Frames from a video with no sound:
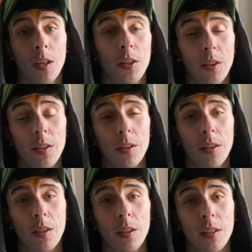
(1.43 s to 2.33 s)

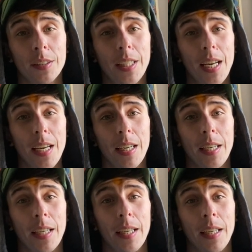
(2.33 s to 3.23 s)
Good
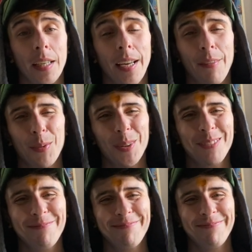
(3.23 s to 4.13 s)
day, everyone.
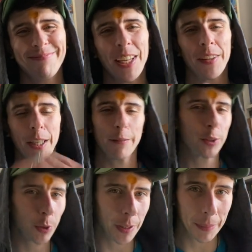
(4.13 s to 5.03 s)
Thank you for
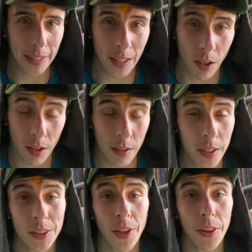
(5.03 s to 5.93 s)
joining me on
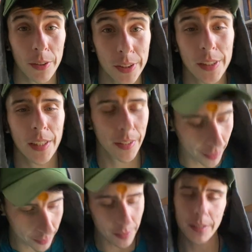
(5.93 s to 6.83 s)
this Thurstea
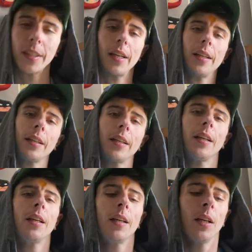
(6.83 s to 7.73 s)
Thursday,
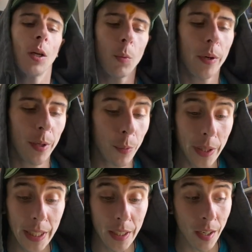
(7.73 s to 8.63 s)
where
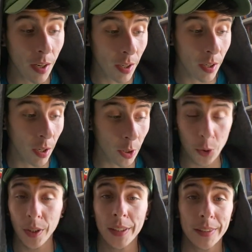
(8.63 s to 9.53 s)
we are
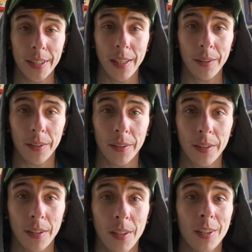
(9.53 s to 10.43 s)
joining together
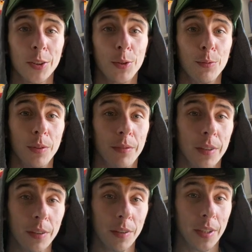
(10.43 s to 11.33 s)
to
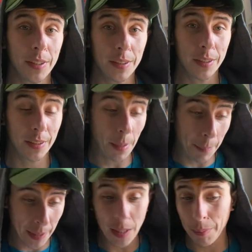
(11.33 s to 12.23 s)
reveal these
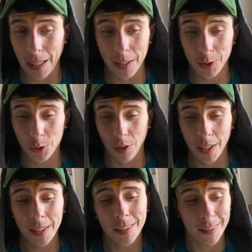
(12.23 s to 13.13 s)
pick-a piles,
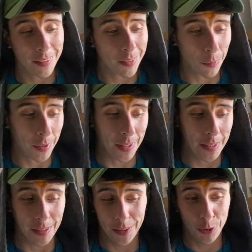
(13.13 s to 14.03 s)
right? With
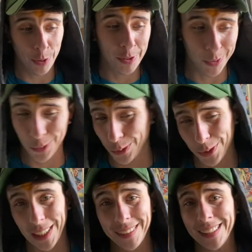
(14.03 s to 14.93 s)
these
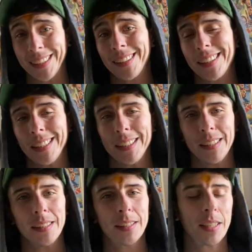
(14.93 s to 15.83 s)
crystals and these
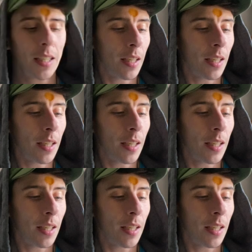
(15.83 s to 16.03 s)
teas.